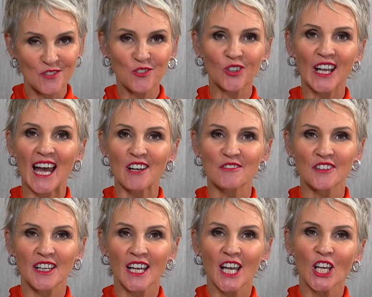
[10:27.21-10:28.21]
is for
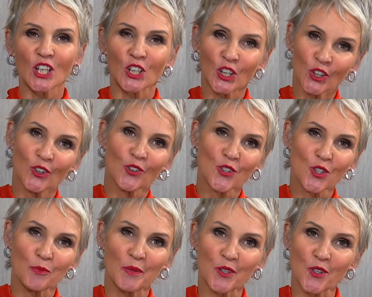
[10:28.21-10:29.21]
love. You
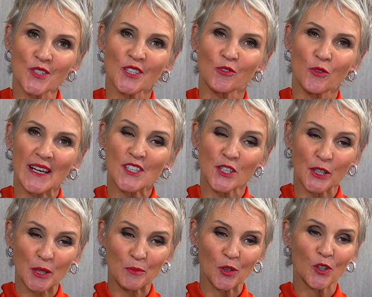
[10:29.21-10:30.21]
should be using red
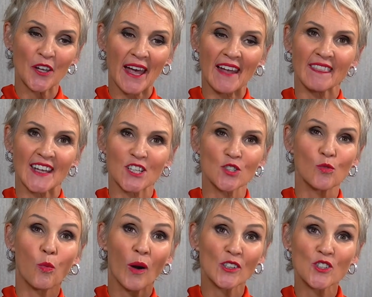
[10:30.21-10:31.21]
to communicate that
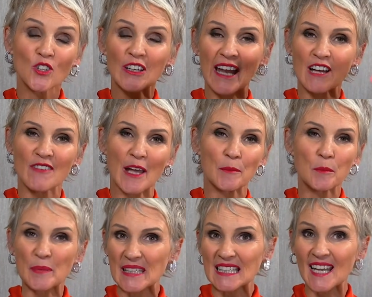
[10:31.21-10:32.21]
you want to love
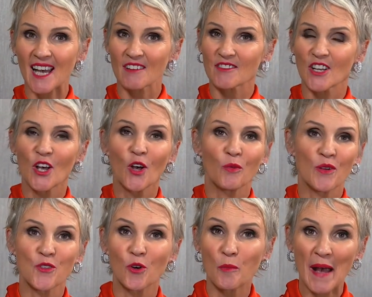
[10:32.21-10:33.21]
and be loved
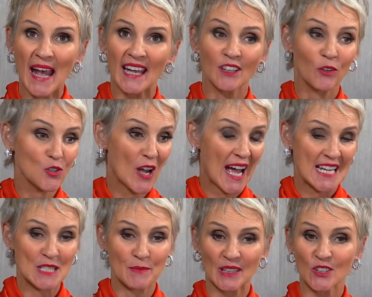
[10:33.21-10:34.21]
with your man or your
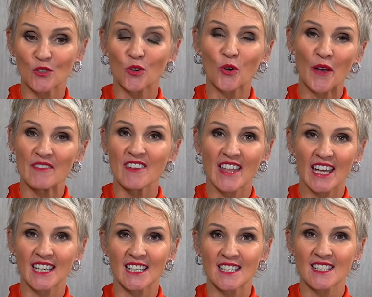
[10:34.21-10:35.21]
husband or whoever
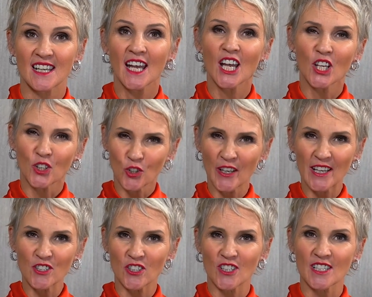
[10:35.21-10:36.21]
that is. You
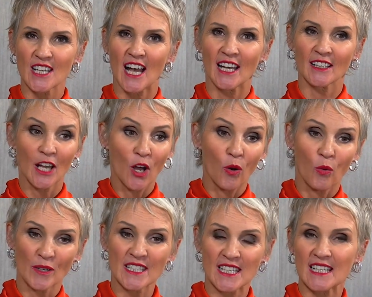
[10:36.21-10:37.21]
get to decide
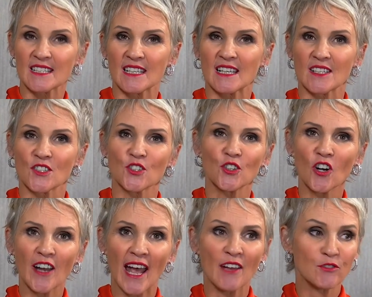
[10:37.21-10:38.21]
what sexy is. You
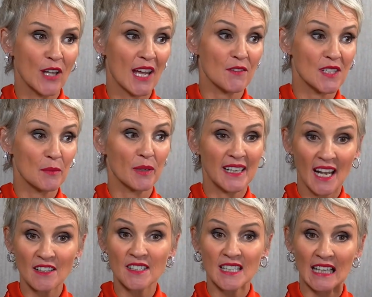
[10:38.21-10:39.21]
don't have to have
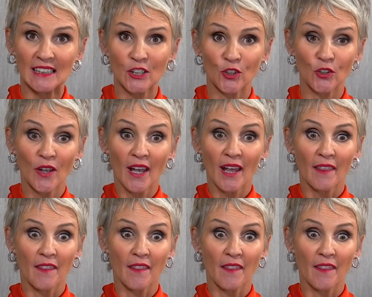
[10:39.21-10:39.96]
somebody else telling you